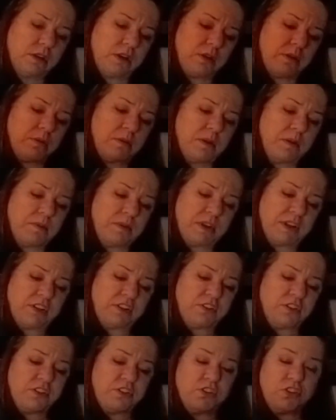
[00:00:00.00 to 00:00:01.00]
and maybe
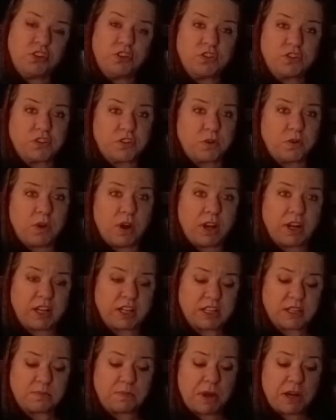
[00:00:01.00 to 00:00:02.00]
do so
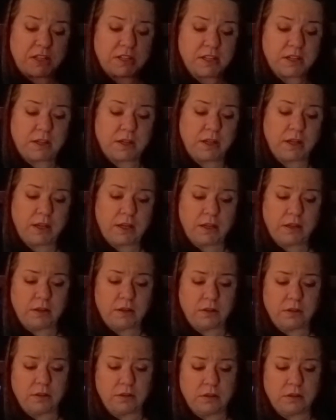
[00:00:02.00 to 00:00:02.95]
unexpectedly.